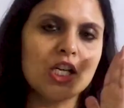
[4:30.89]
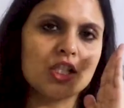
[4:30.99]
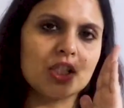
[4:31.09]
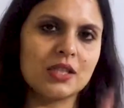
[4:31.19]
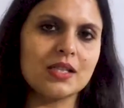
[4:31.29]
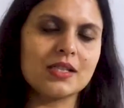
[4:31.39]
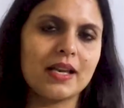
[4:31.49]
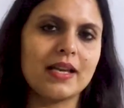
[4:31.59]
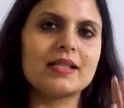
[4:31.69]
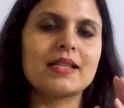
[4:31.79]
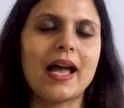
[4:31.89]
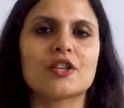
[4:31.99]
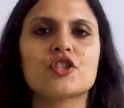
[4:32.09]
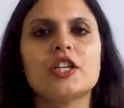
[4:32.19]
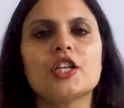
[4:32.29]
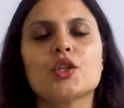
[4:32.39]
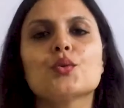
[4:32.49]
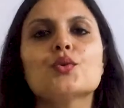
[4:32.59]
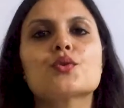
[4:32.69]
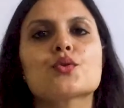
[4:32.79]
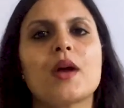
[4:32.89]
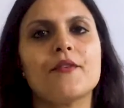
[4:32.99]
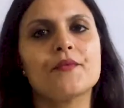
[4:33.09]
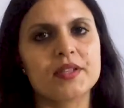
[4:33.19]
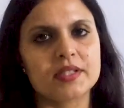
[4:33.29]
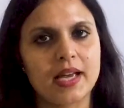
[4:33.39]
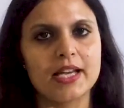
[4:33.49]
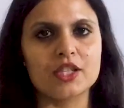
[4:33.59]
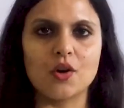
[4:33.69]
So this is actually used to emphasize